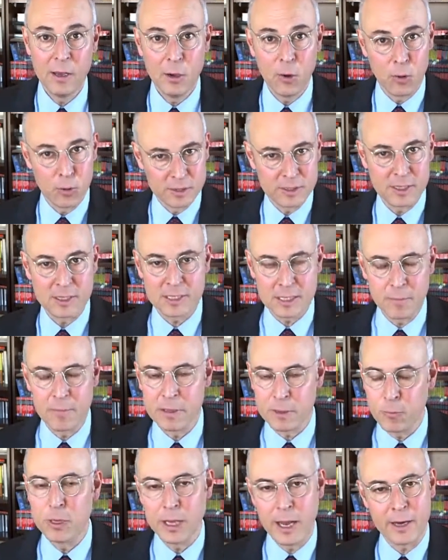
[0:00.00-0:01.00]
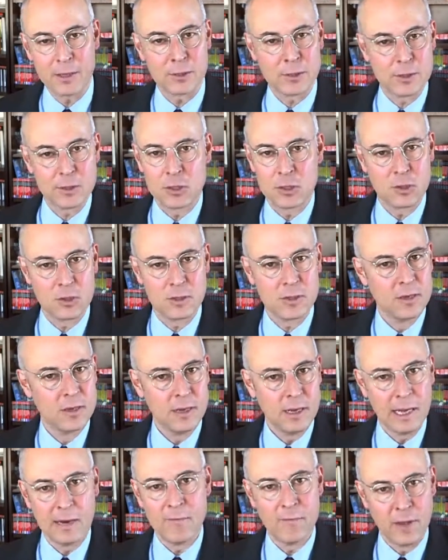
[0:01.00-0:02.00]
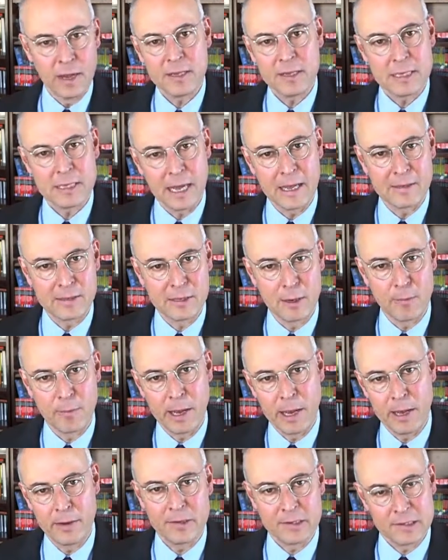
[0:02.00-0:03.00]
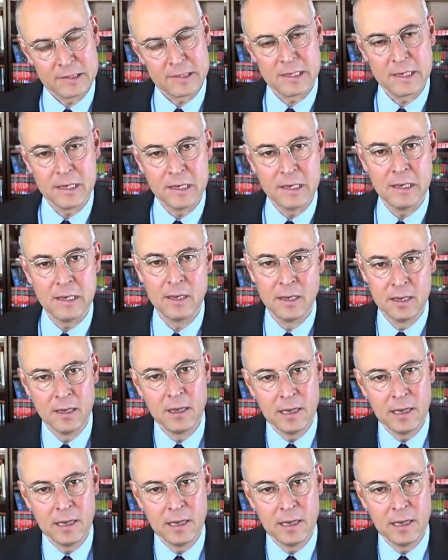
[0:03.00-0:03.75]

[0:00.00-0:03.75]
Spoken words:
Or is this something we actually should investigate somehow to see